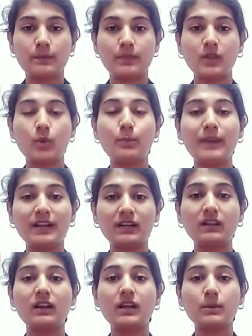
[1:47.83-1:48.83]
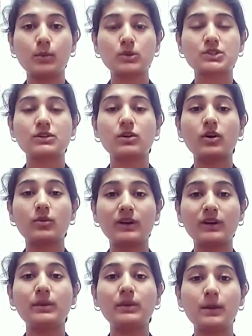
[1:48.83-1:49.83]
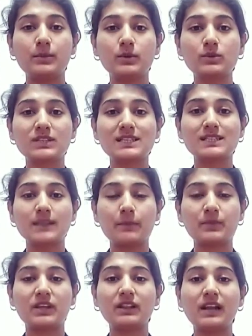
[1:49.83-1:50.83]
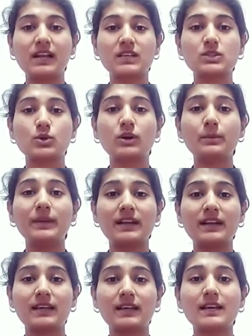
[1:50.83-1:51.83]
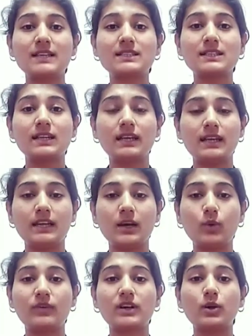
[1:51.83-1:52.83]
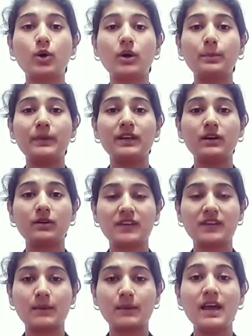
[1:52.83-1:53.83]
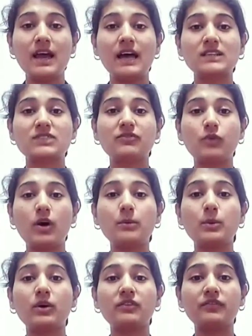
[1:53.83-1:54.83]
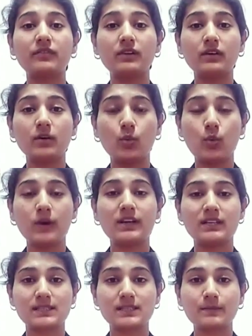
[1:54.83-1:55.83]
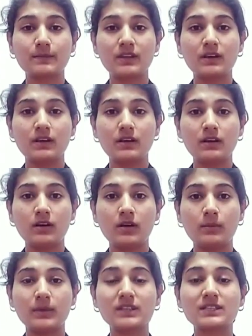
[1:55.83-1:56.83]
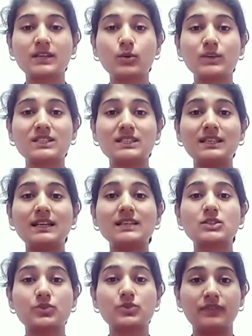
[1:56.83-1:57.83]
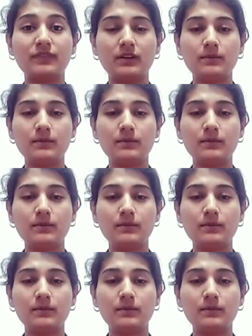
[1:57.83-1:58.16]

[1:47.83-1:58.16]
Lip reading: Now, mental, emotional, or verbal abuse is something that has not been recognized in India over a long period of time as a form of violence because it was seen as trivial.